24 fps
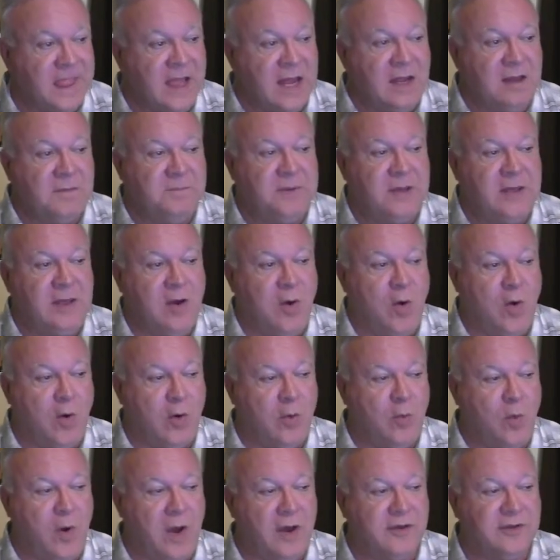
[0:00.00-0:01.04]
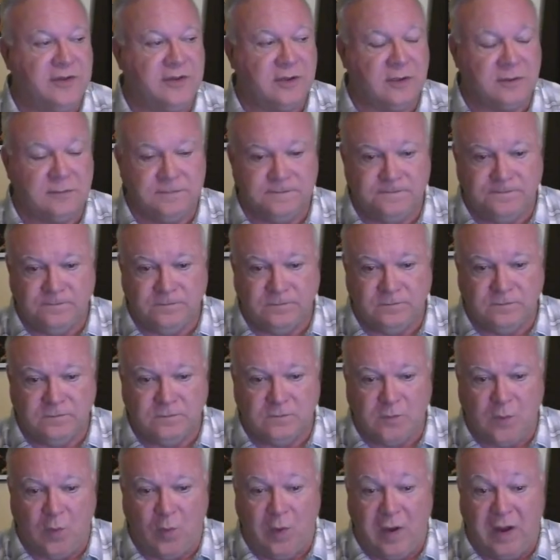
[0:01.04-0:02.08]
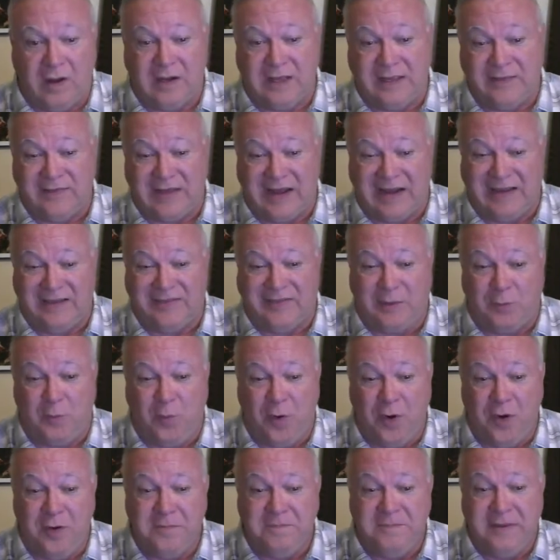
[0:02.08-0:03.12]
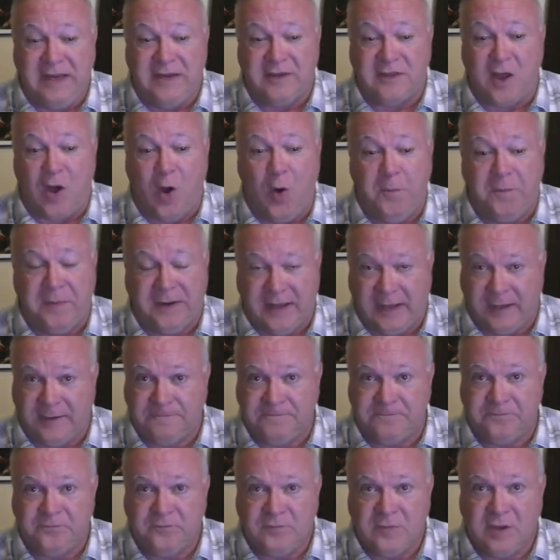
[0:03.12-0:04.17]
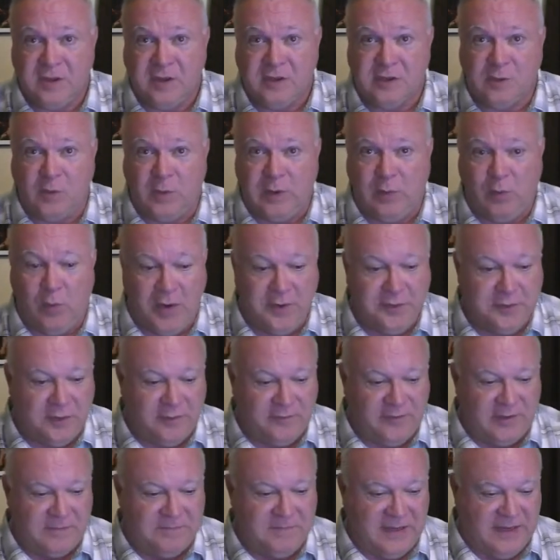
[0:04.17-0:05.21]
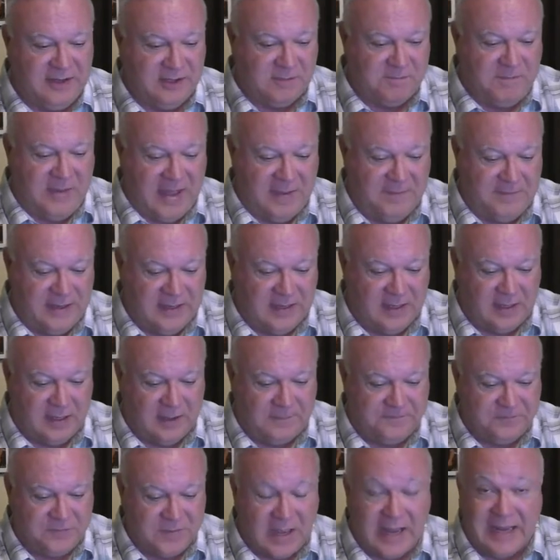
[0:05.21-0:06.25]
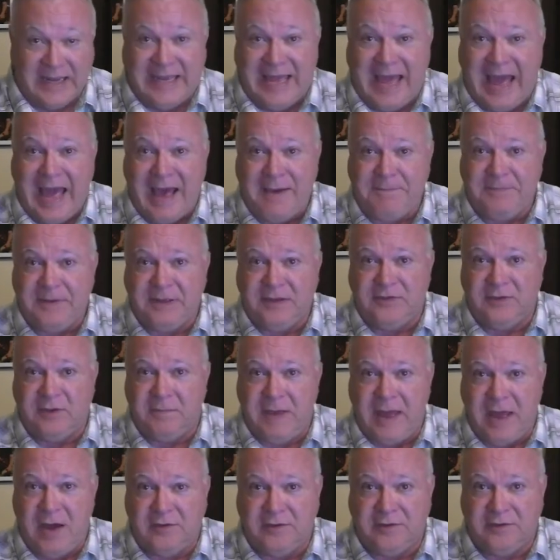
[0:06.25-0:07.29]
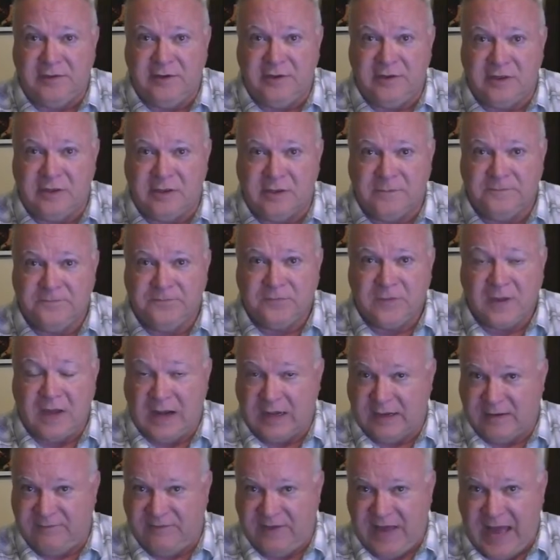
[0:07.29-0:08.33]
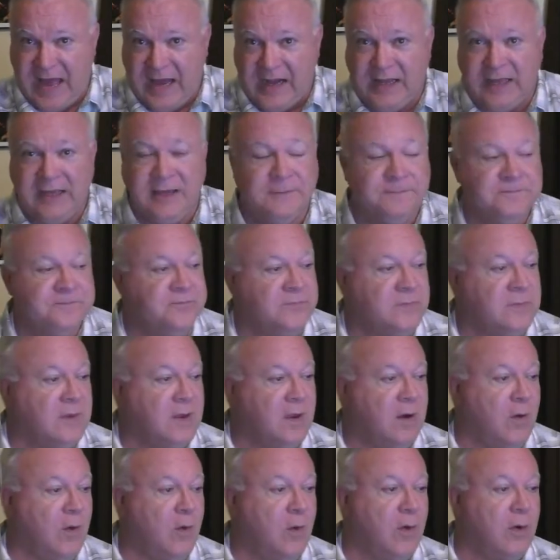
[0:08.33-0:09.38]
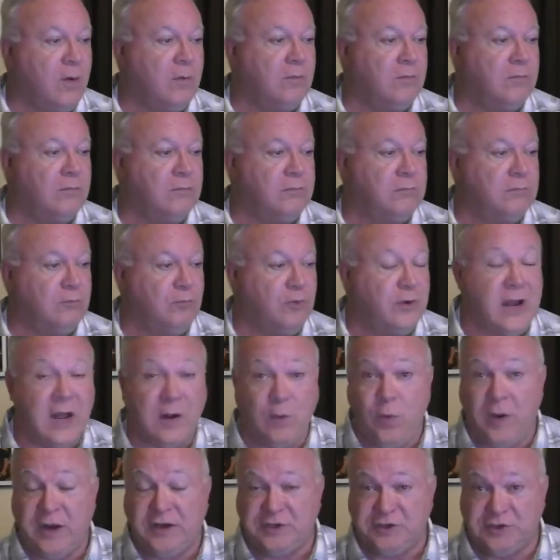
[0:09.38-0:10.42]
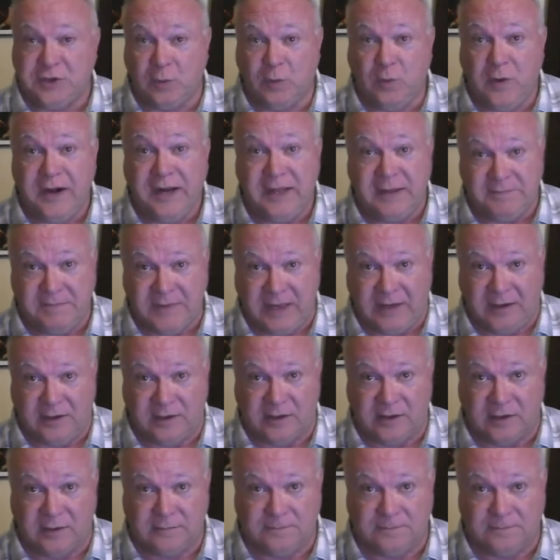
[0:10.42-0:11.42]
Peor was, well, the, the word means opening. So we wonder if it means maybe a, a gap in the mountains, like a valley, or we're not quite sure what it means.